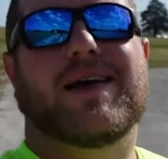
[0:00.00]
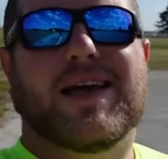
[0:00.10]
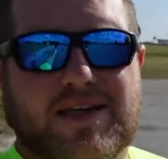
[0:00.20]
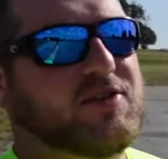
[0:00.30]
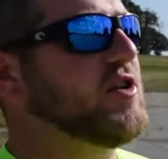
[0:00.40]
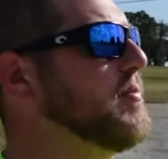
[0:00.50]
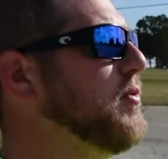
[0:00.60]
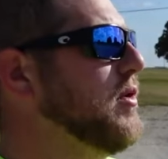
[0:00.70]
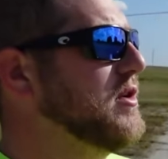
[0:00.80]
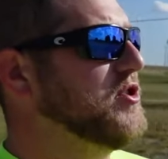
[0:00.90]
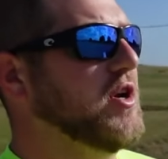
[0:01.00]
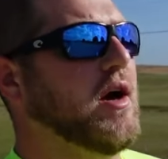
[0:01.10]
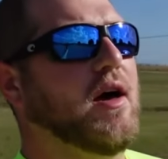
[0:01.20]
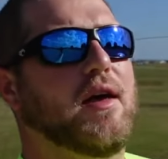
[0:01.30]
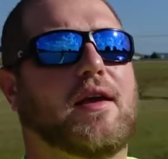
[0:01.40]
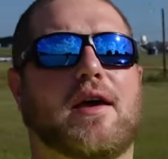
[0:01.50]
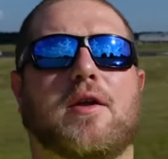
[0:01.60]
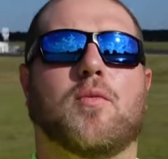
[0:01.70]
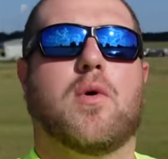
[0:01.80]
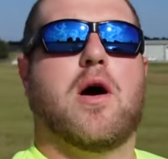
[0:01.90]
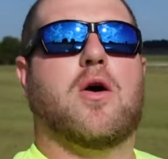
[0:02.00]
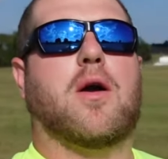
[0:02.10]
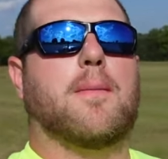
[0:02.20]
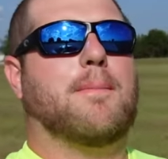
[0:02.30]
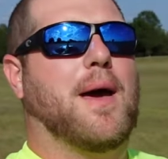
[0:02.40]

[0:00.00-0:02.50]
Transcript: It's your boy John, and welcome